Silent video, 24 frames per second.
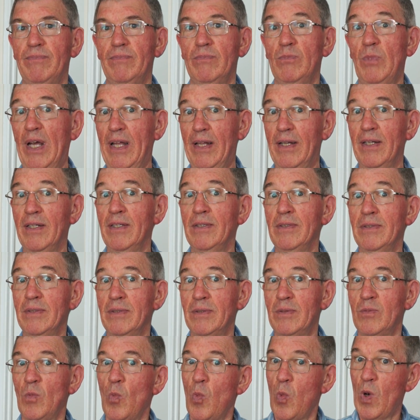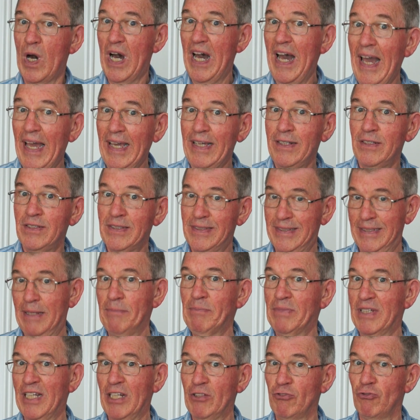well, why do
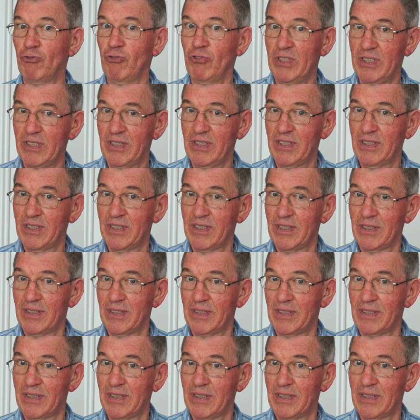some countries